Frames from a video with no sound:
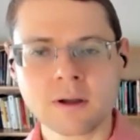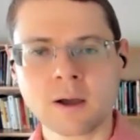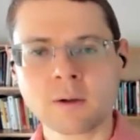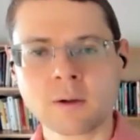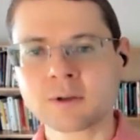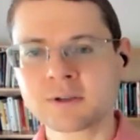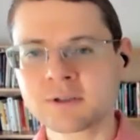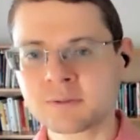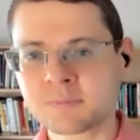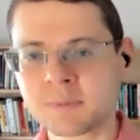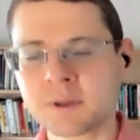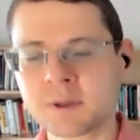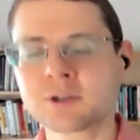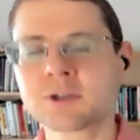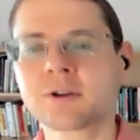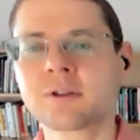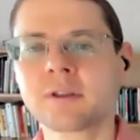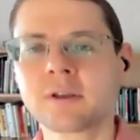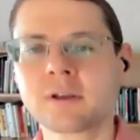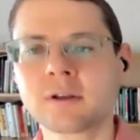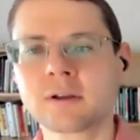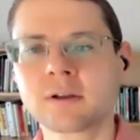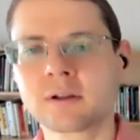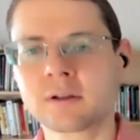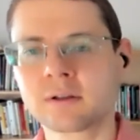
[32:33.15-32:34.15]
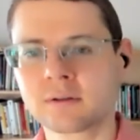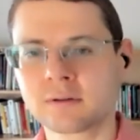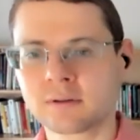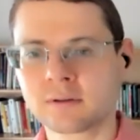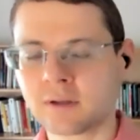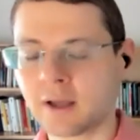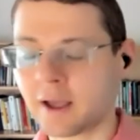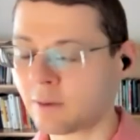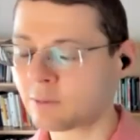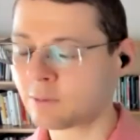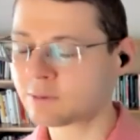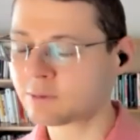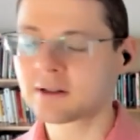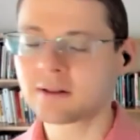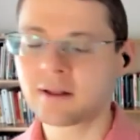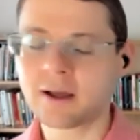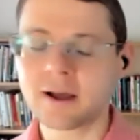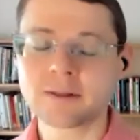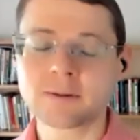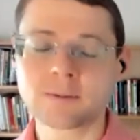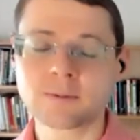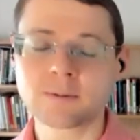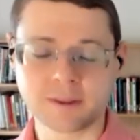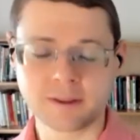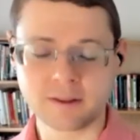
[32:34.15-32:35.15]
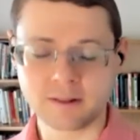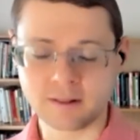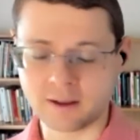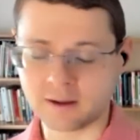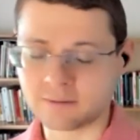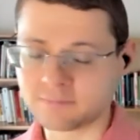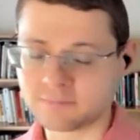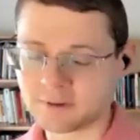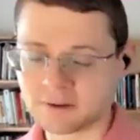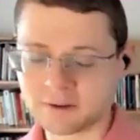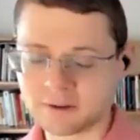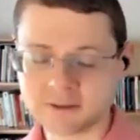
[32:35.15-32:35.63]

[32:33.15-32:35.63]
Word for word: I was especially I was glad when they left,